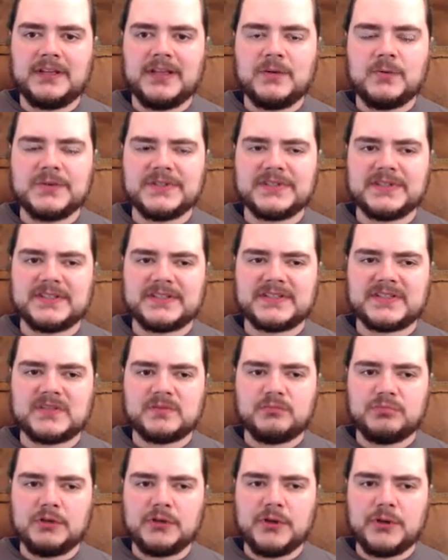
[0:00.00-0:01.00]
It was an
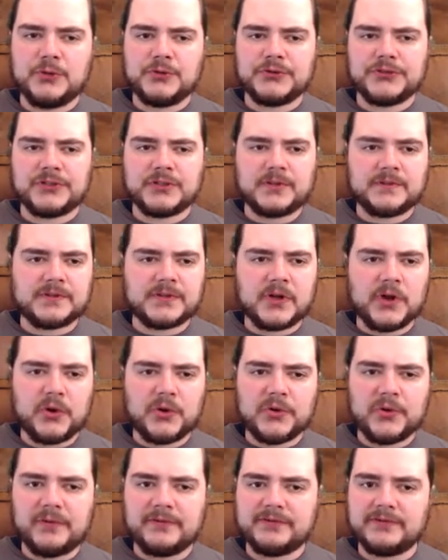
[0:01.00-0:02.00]
explosion of
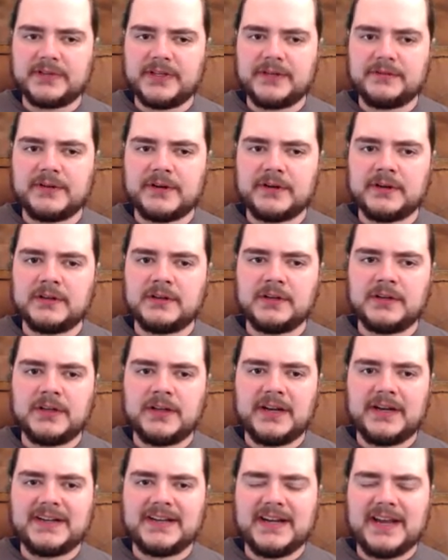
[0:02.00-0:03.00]
cocoa flavor,
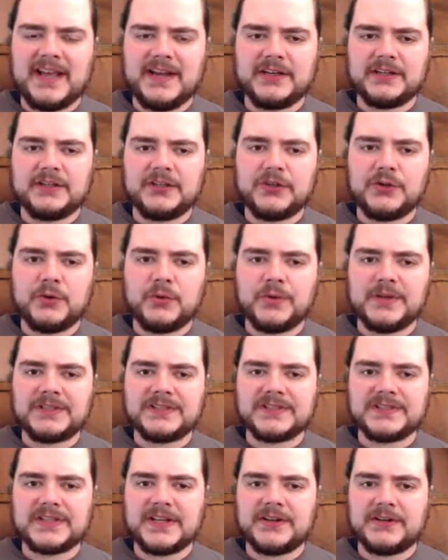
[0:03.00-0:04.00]
and it had a gooey
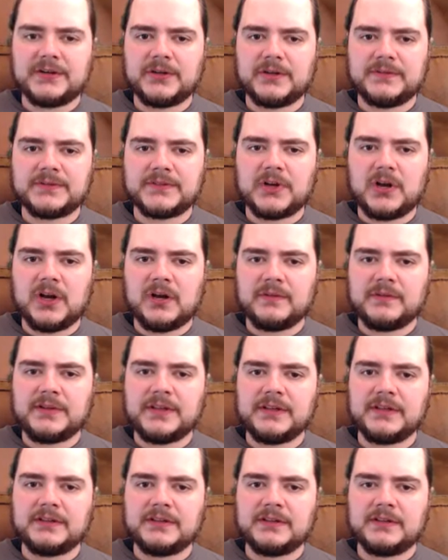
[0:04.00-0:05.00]
center of
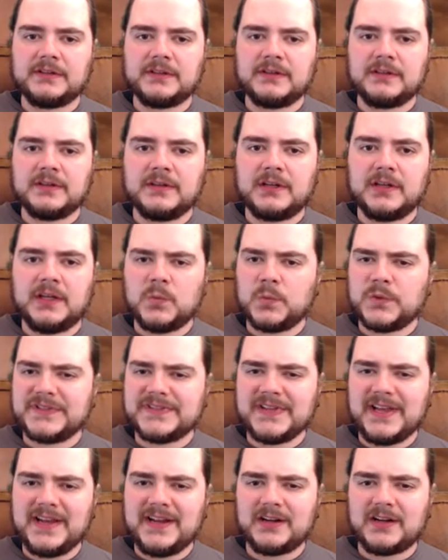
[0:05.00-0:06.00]
toffee. And
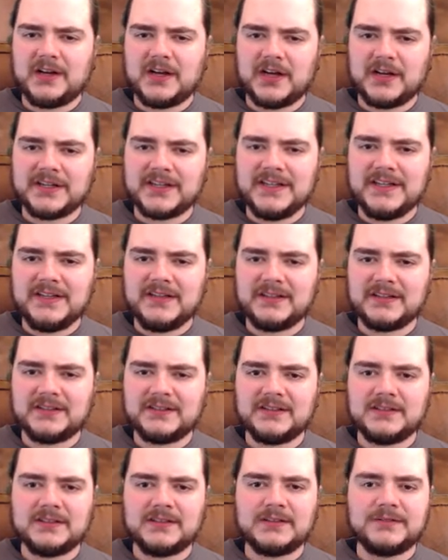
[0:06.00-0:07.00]
was that honey?
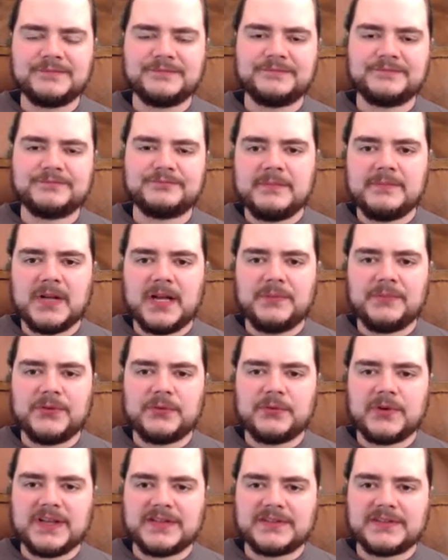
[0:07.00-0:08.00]
He popped
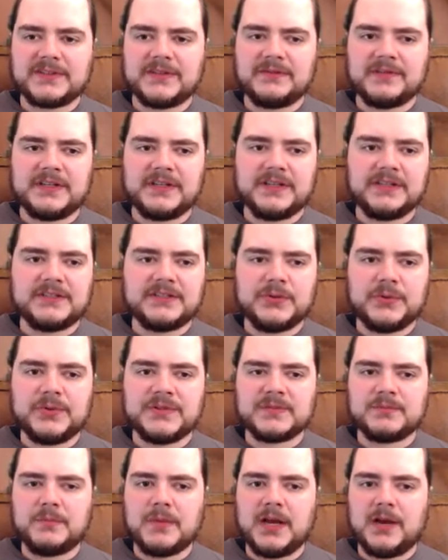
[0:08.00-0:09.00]
the rest of it into
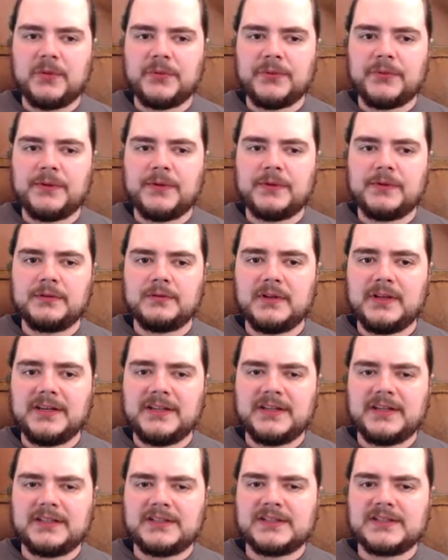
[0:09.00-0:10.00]
his mouth,
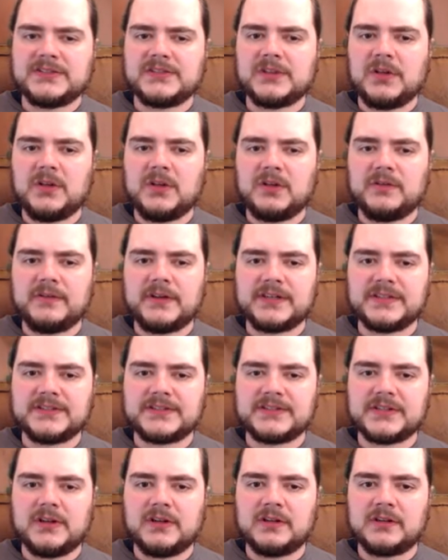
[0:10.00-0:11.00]
letting it dissolve on
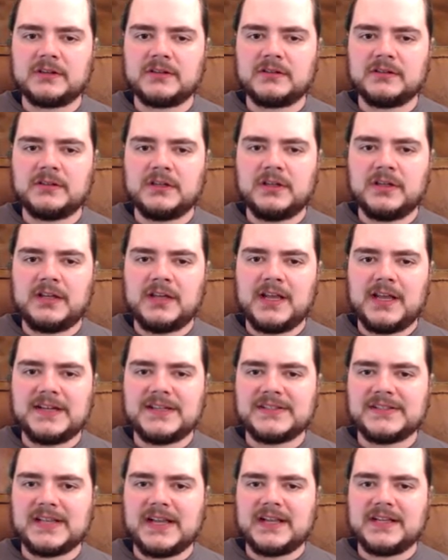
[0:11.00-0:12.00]
his tongue, and
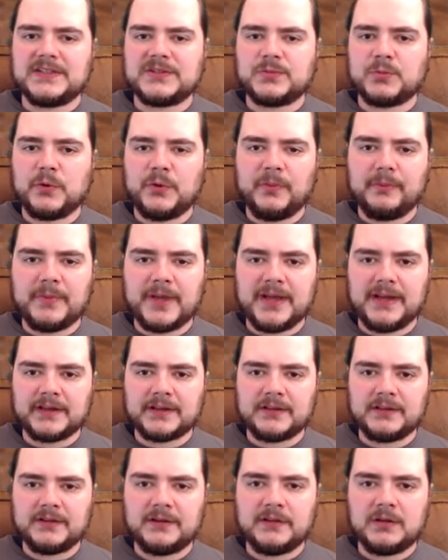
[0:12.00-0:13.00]
his eyes rolled
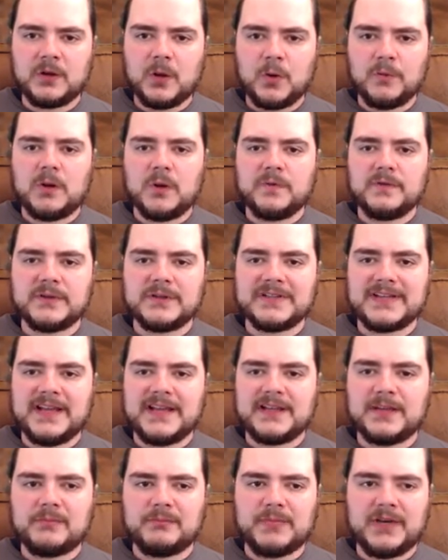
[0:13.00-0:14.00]
back,
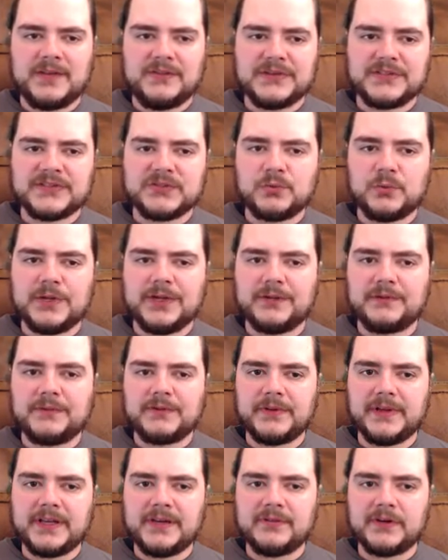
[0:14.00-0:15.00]
overtaken by the sweet
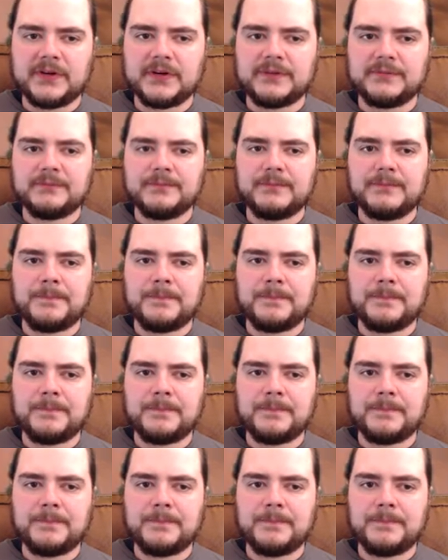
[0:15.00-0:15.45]
flavor.